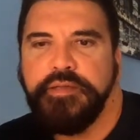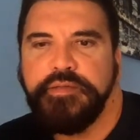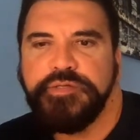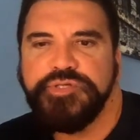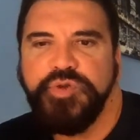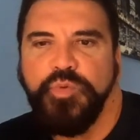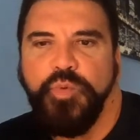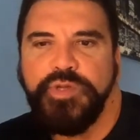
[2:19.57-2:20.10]

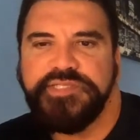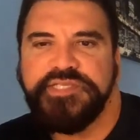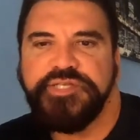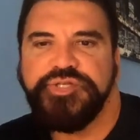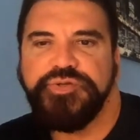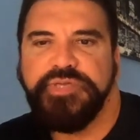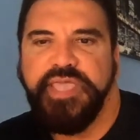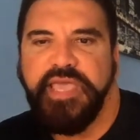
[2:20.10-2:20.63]
So what did
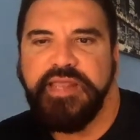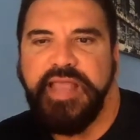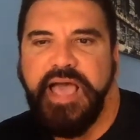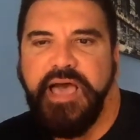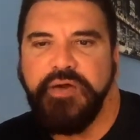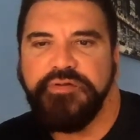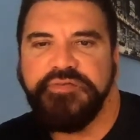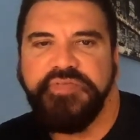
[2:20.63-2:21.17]
you get
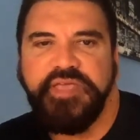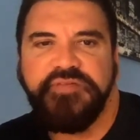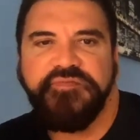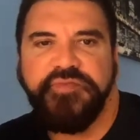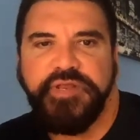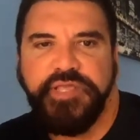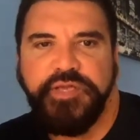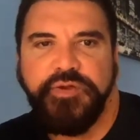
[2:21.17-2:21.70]
out of that
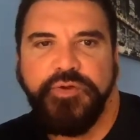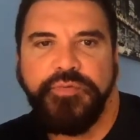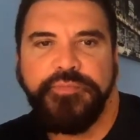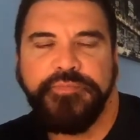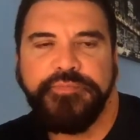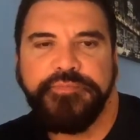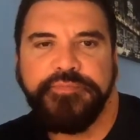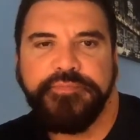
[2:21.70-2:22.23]
video
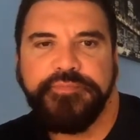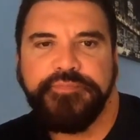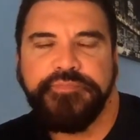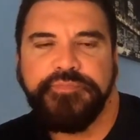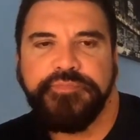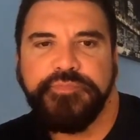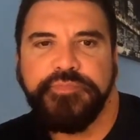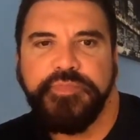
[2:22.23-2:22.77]

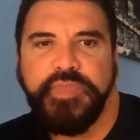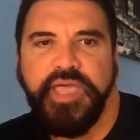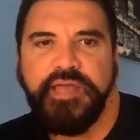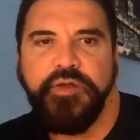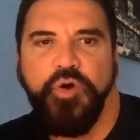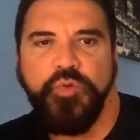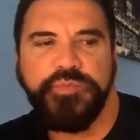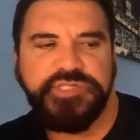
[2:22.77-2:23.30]
on
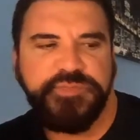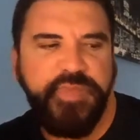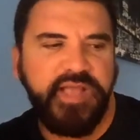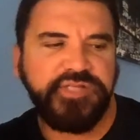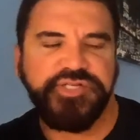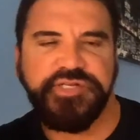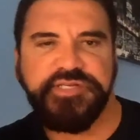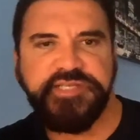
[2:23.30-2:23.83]
home
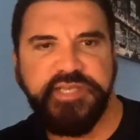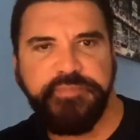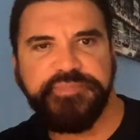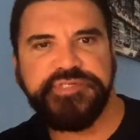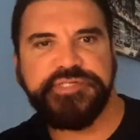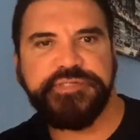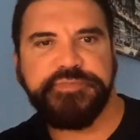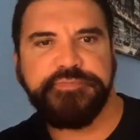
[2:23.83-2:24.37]
inspection
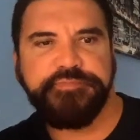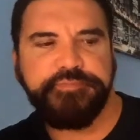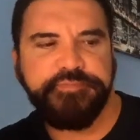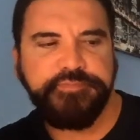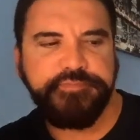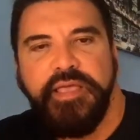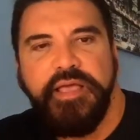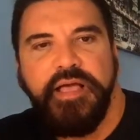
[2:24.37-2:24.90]
tips?
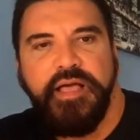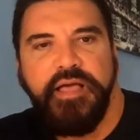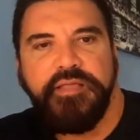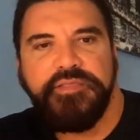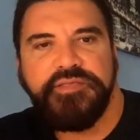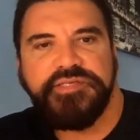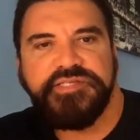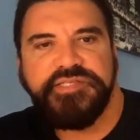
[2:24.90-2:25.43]

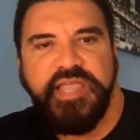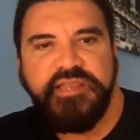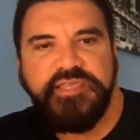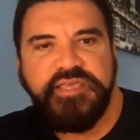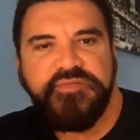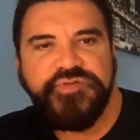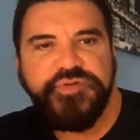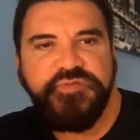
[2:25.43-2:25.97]
The state
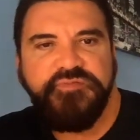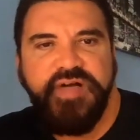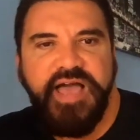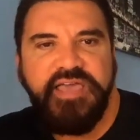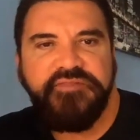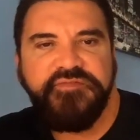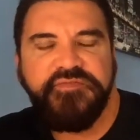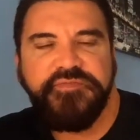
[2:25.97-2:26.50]
gives you
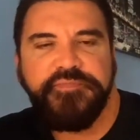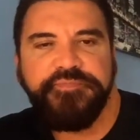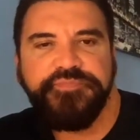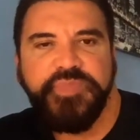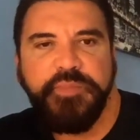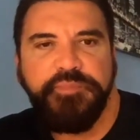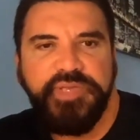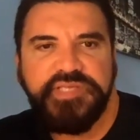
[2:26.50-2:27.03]
5
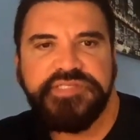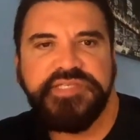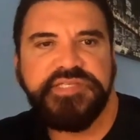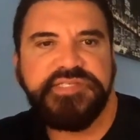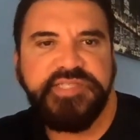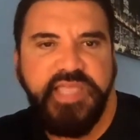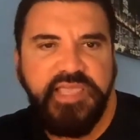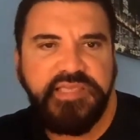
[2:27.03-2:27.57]
business
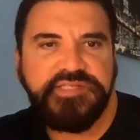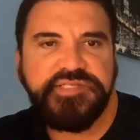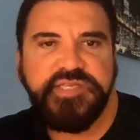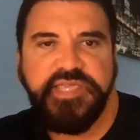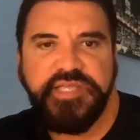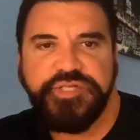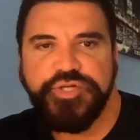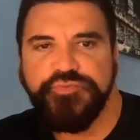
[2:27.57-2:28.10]
days to
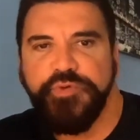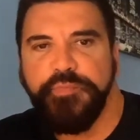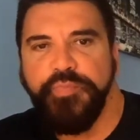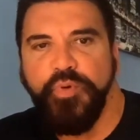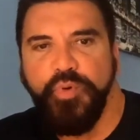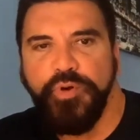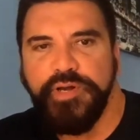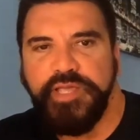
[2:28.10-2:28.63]
get your
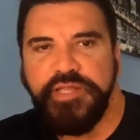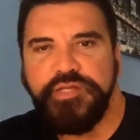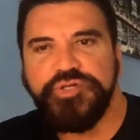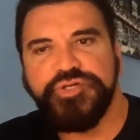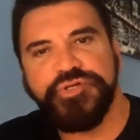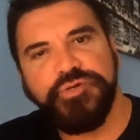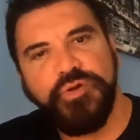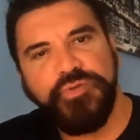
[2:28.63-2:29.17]
report in. You
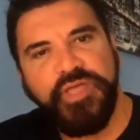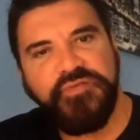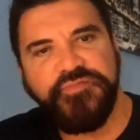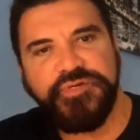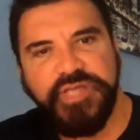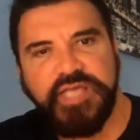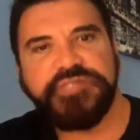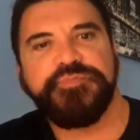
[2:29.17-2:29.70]
should know that for
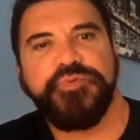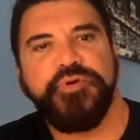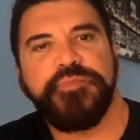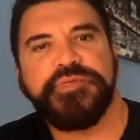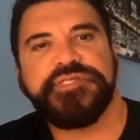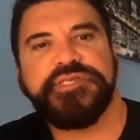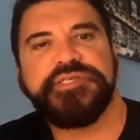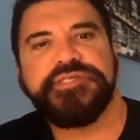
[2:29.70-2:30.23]
test
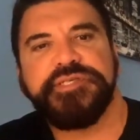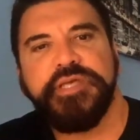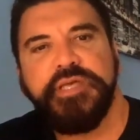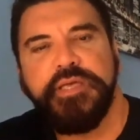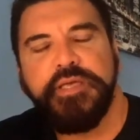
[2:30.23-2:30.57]
purposes.